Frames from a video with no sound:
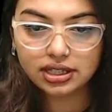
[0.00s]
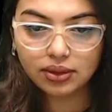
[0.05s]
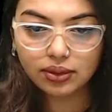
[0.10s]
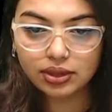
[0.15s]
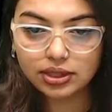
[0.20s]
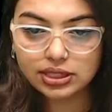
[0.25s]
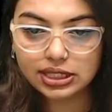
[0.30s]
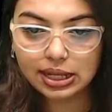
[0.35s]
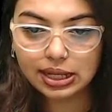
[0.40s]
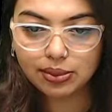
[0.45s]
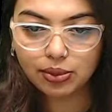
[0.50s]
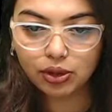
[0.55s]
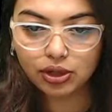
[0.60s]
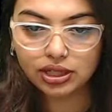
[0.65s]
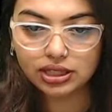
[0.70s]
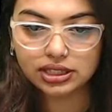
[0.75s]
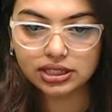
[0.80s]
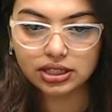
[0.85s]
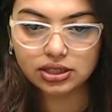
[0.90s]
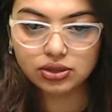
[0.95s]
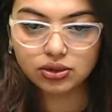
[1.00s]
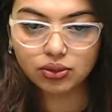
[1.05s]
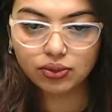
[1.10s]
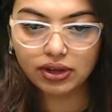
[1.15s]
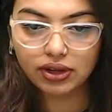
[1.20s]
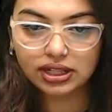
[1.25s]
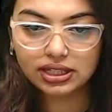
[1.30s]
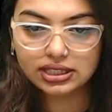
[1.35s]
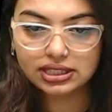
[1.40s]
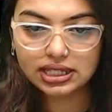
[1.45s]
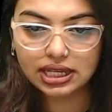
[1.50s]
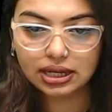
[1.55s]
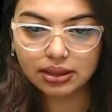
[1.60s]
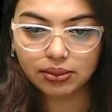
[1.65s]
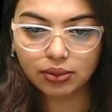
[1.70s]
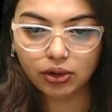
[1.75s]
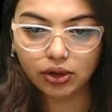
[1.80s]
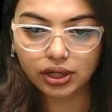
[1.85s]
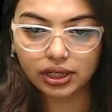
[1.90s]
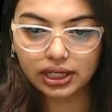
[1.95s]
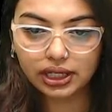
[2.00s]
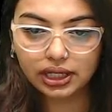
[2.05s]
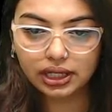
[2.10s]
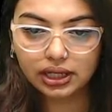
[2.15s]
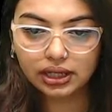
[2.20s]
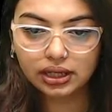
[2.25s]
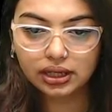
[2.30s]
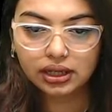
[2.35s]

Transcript: one cell body is there. So, one cell body.